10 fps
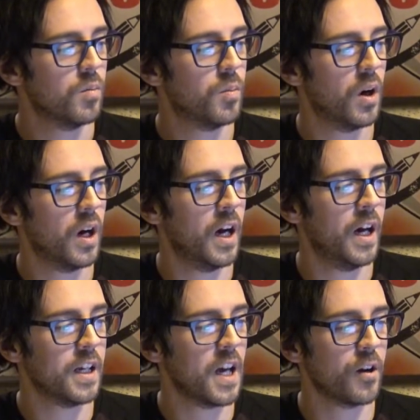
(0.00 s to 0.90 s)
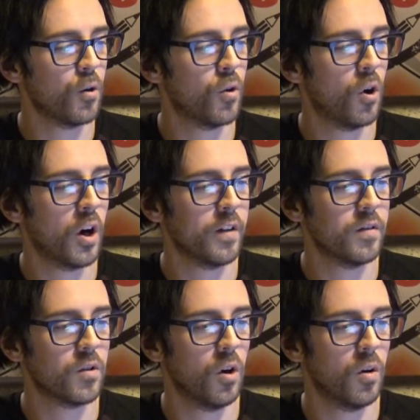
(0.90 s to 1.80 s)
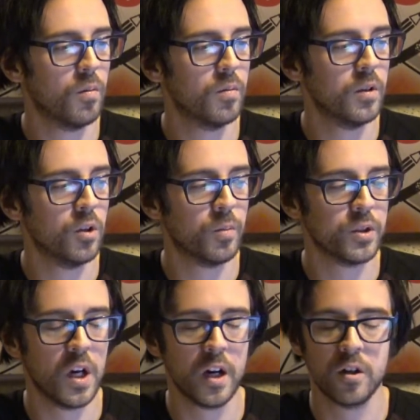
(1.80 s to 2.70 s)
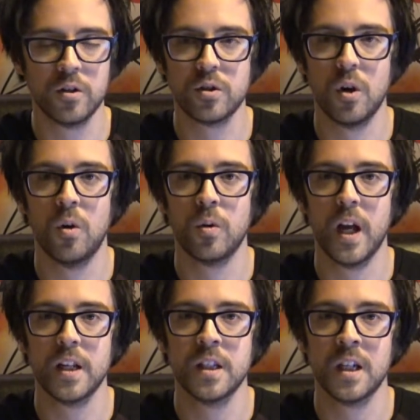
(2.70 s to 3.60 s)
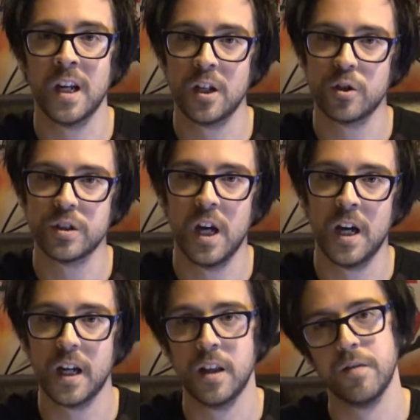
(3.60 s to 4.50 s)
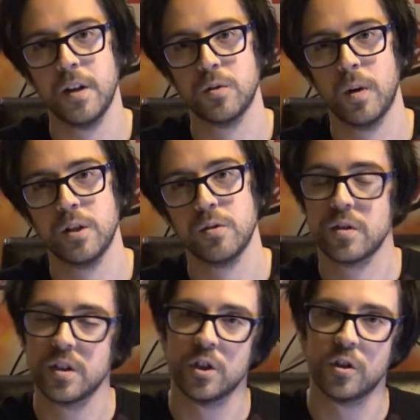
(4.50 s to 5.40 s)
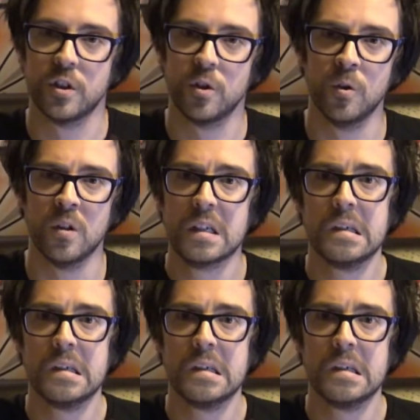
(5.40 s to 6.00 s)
But uh, you can't go wrong if you've got you know Berserkers all getting an extra attack and the fight twice, so it's essentially two.